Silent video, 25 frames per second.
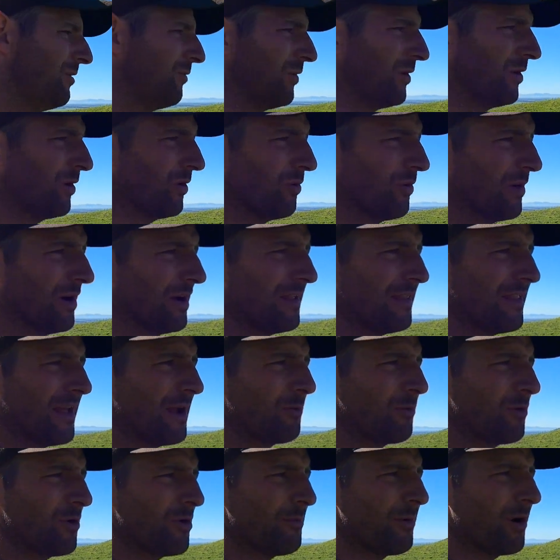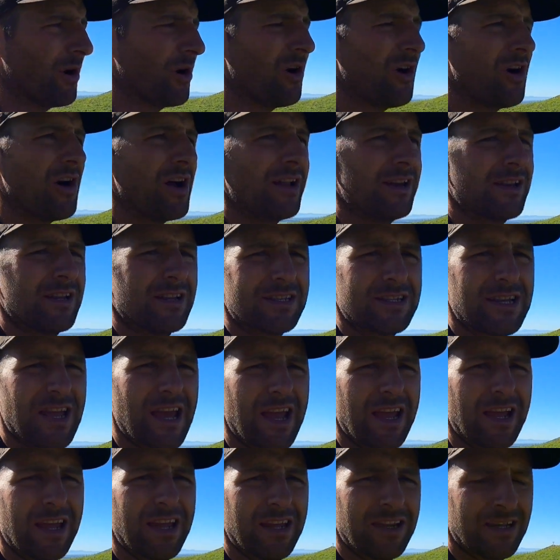well, they were behind at
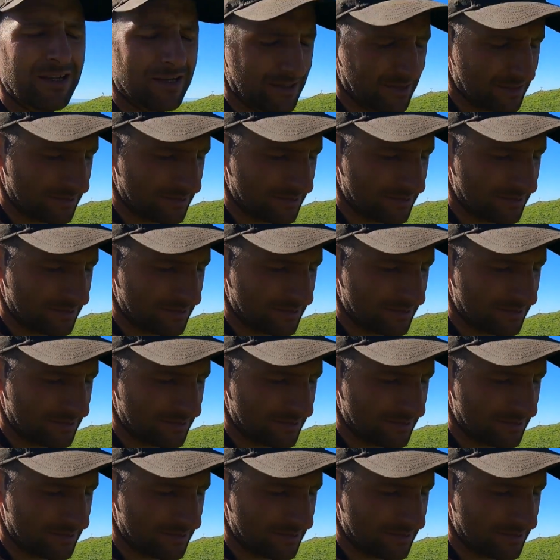tagging